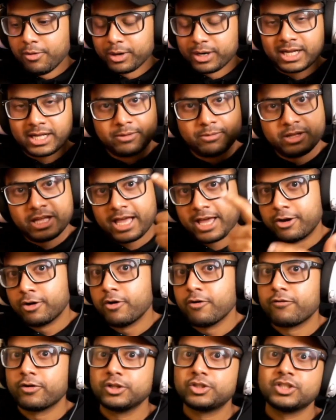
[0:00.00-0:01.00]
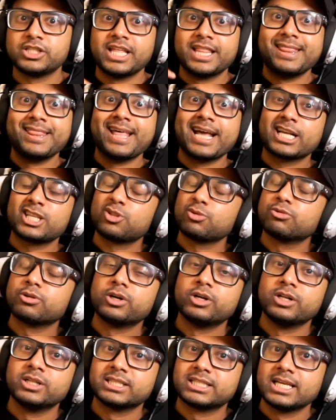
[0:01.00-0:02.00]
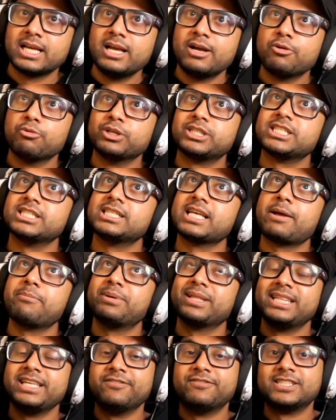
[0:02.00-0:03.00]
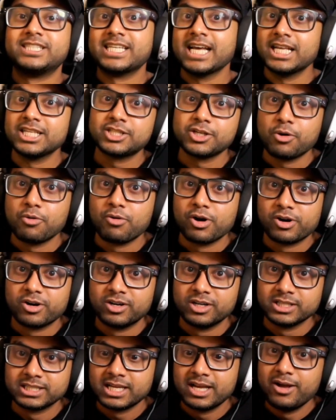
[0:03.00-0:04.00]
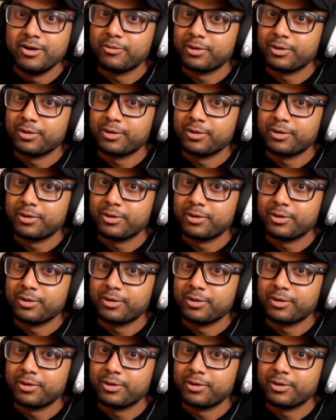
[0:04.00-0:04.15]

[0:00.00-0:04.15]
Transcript: We're going to head over to the next world, which is, I believe, Desert World.